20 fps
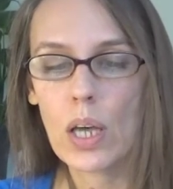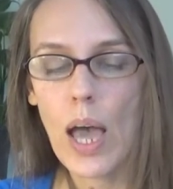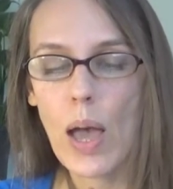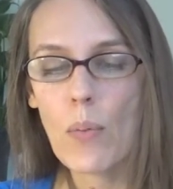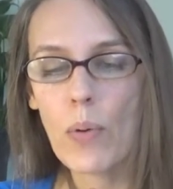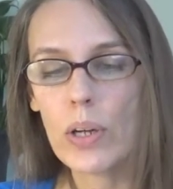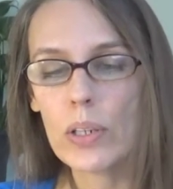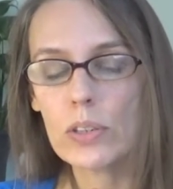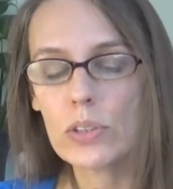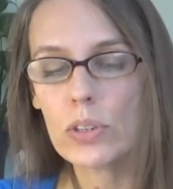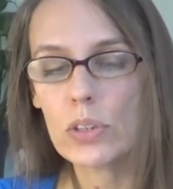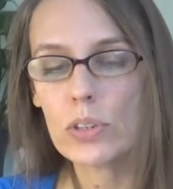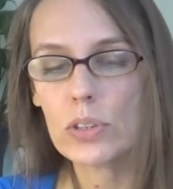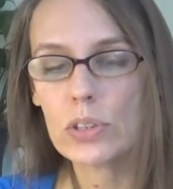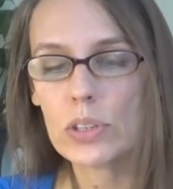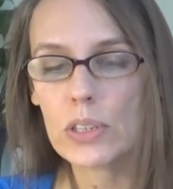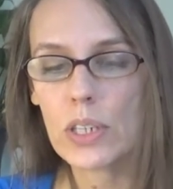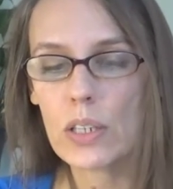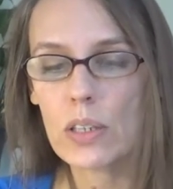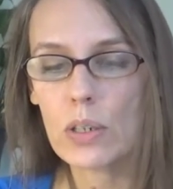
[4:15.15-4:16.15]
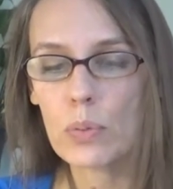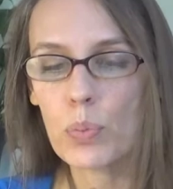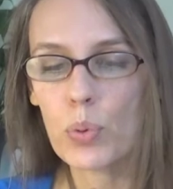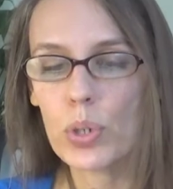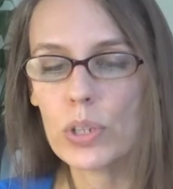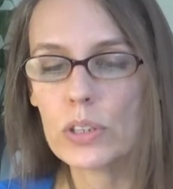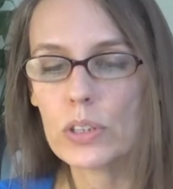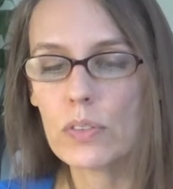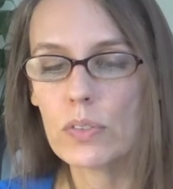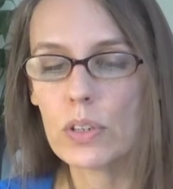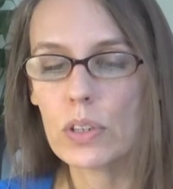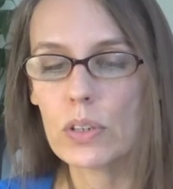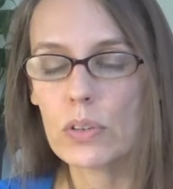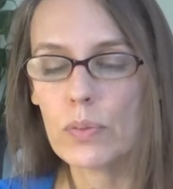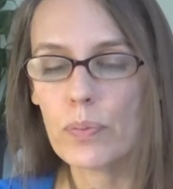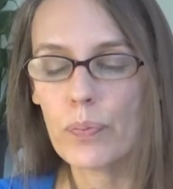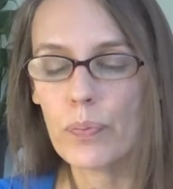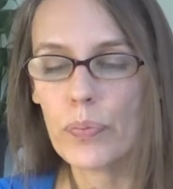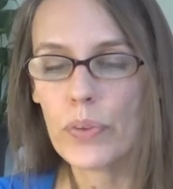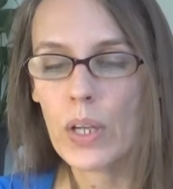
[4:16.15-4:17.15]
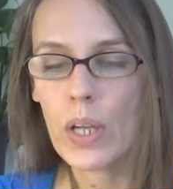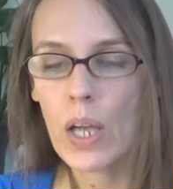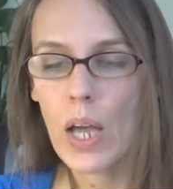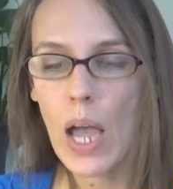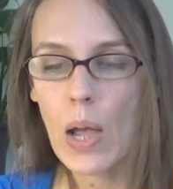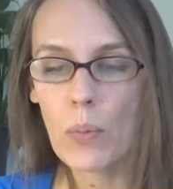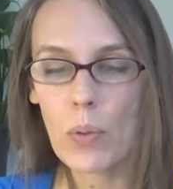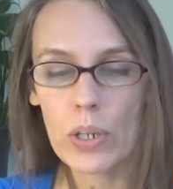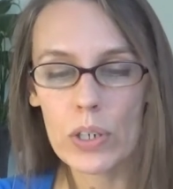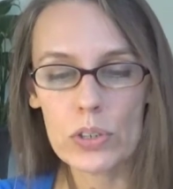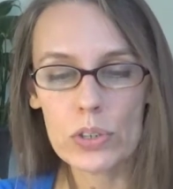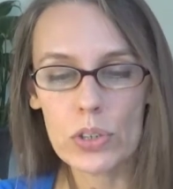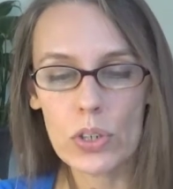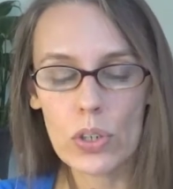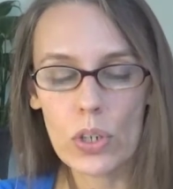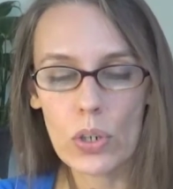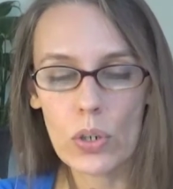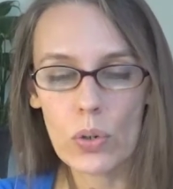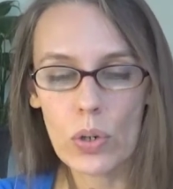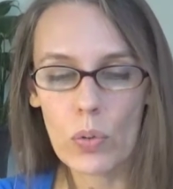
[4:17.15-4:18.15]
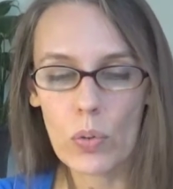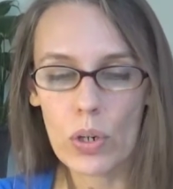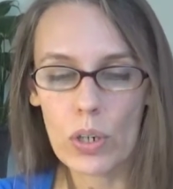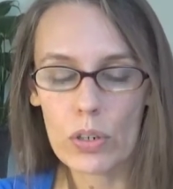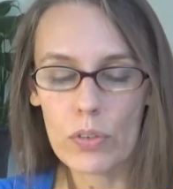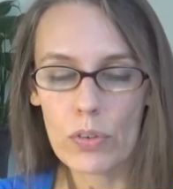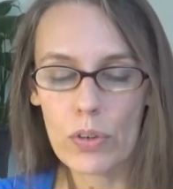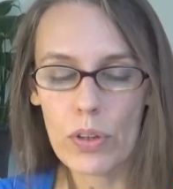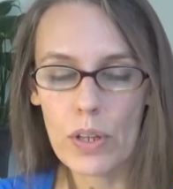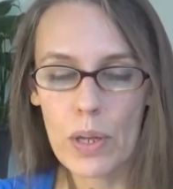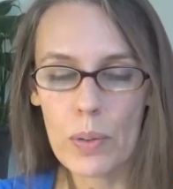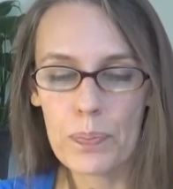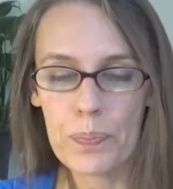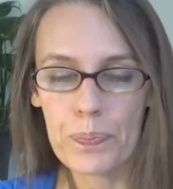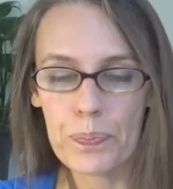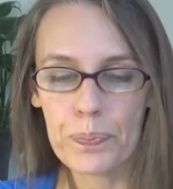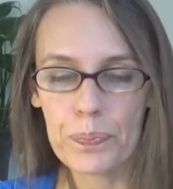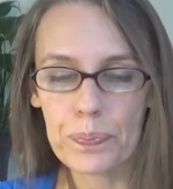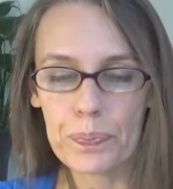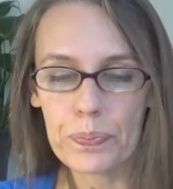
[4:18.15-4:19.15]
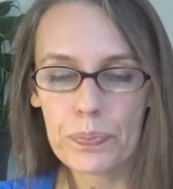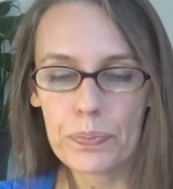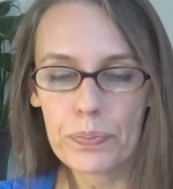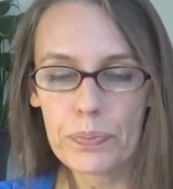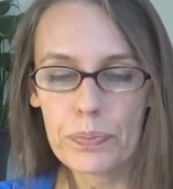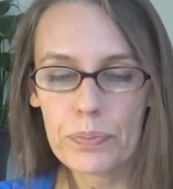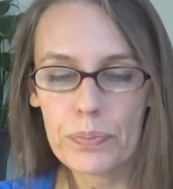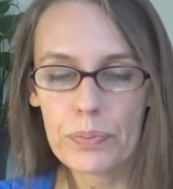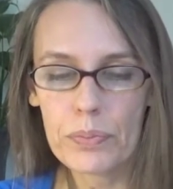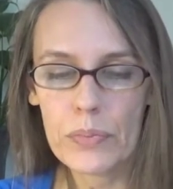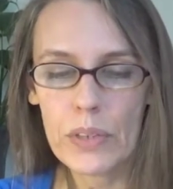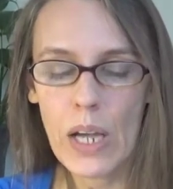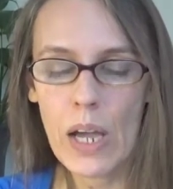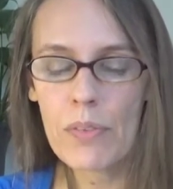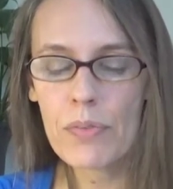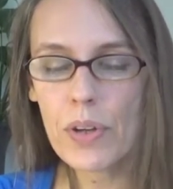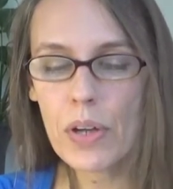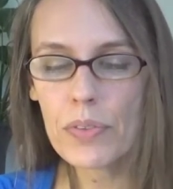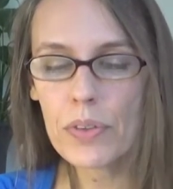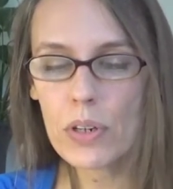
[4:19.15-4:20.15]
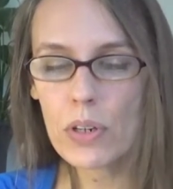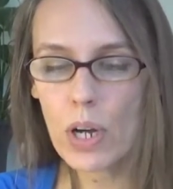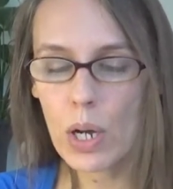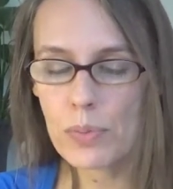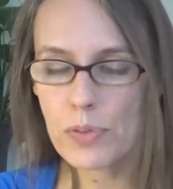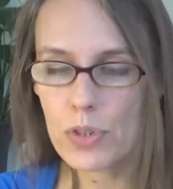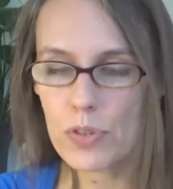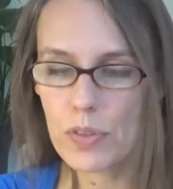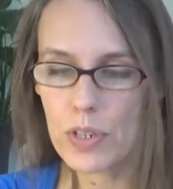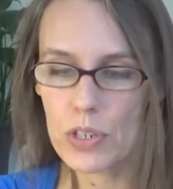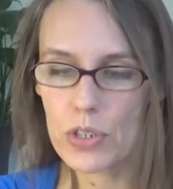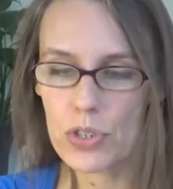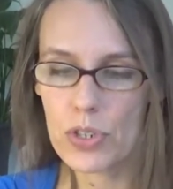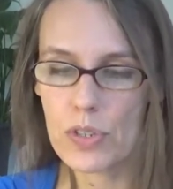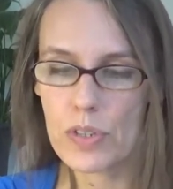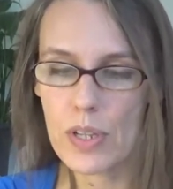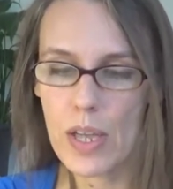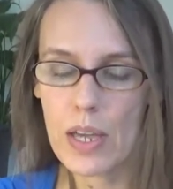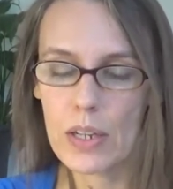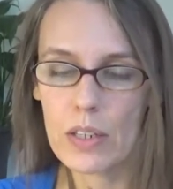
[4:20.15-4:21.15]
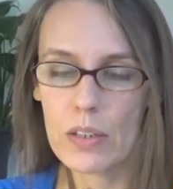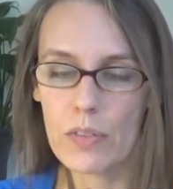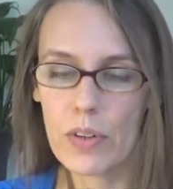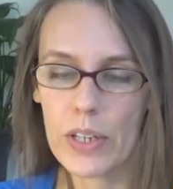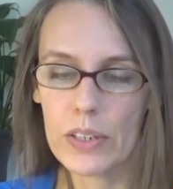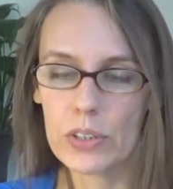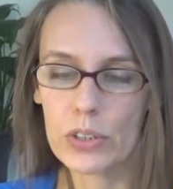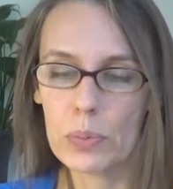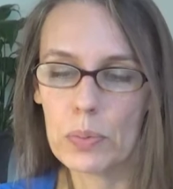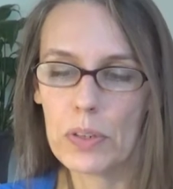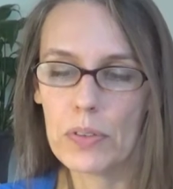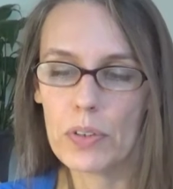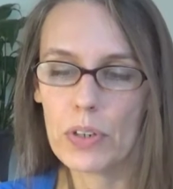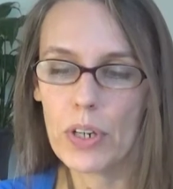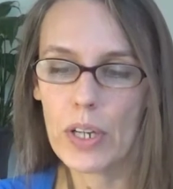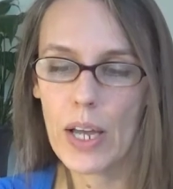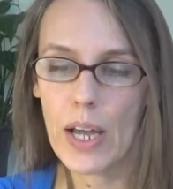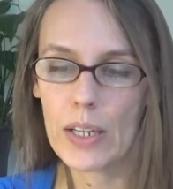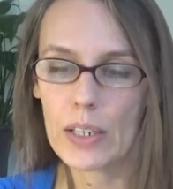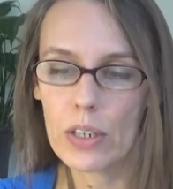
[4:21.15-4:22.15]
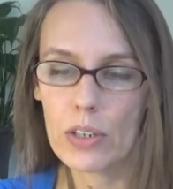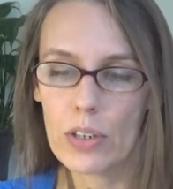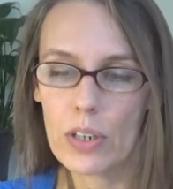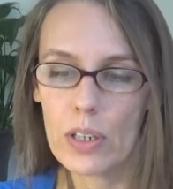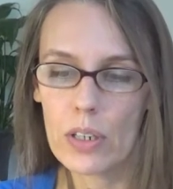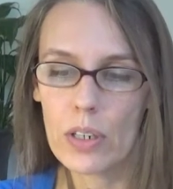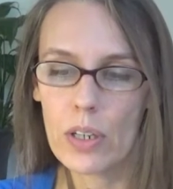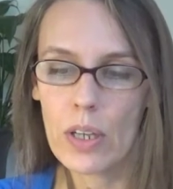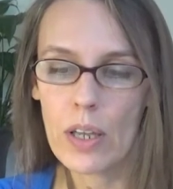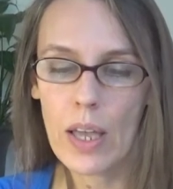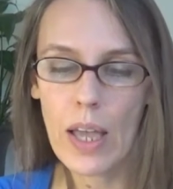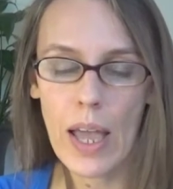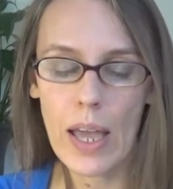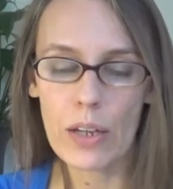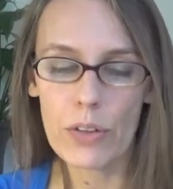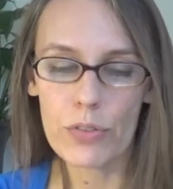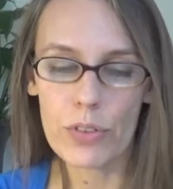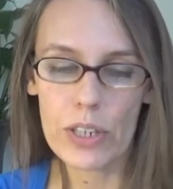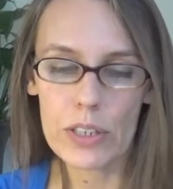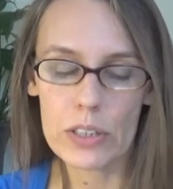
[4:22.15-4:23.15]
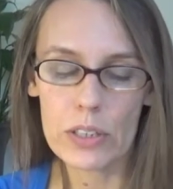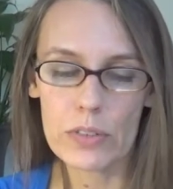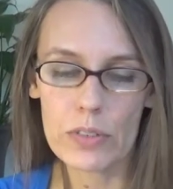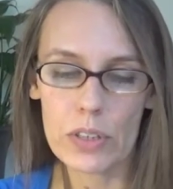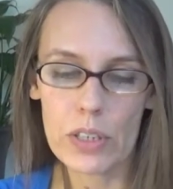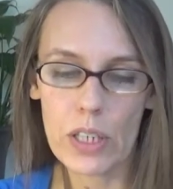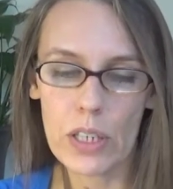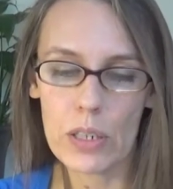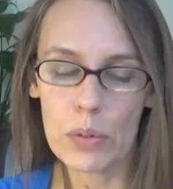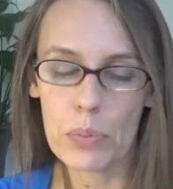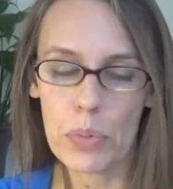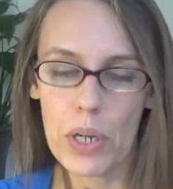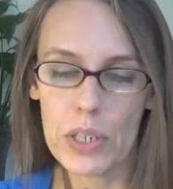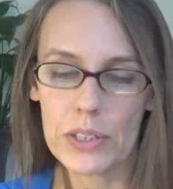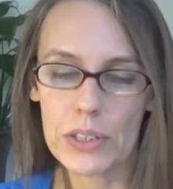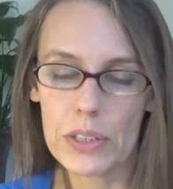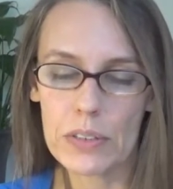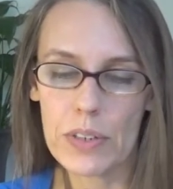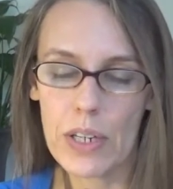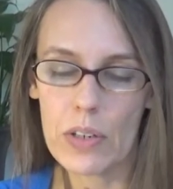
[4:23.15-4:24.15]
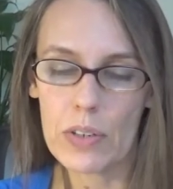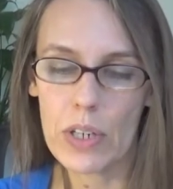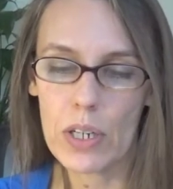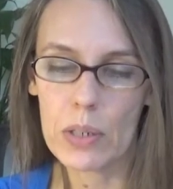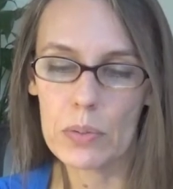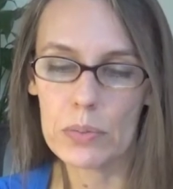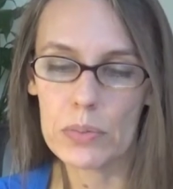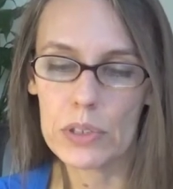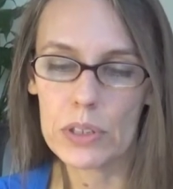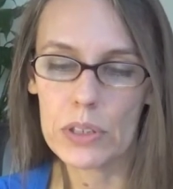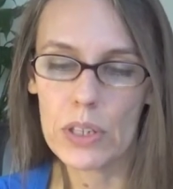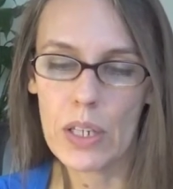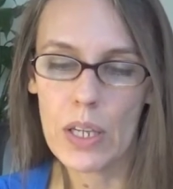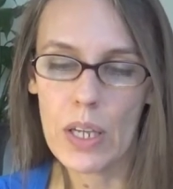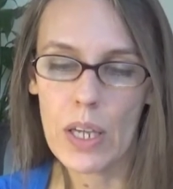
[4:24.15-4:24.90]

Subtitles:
I wanted to understand their points of view. I wanted to know what worked for them. I found their observations and advice to be very accurate and effective in getting positive outcomes.